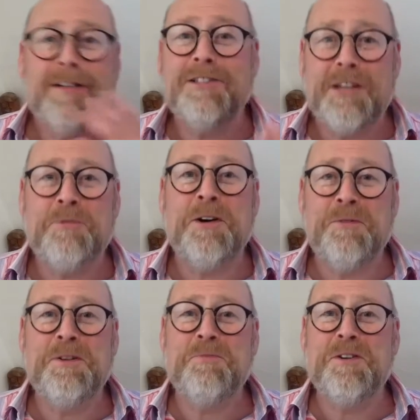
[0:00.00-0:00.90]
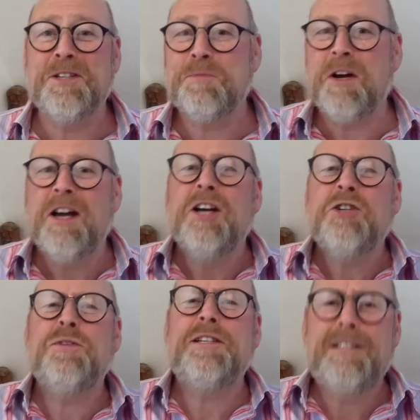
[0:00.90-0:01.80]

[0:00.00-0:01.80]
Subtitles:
as it were, with words, but to a